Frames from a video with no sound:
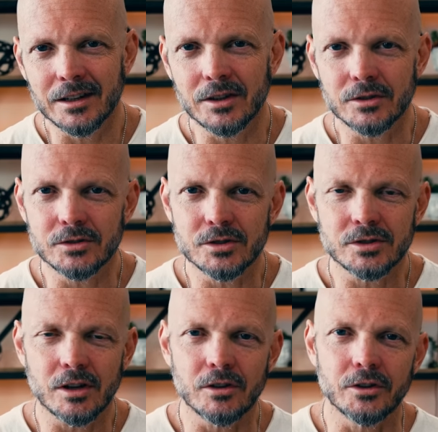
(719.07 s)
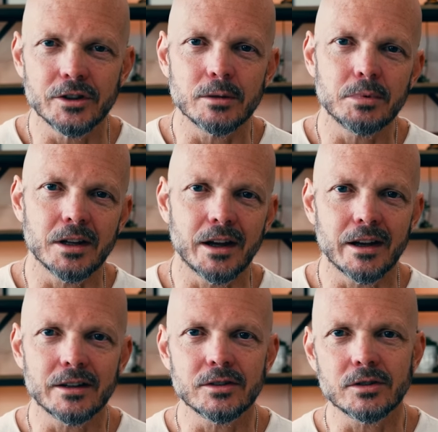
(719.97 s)
You know, you just start learning to
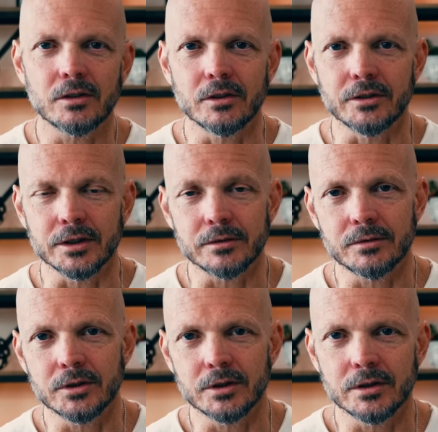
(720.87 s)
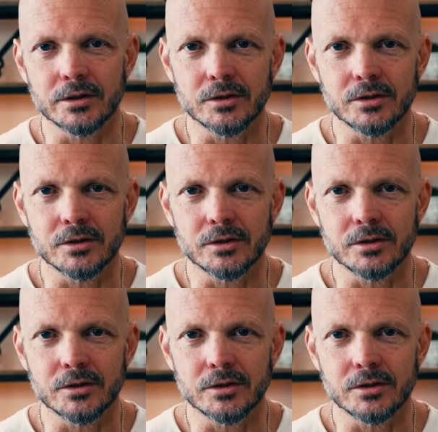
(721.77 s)
play. You start learning to flirt.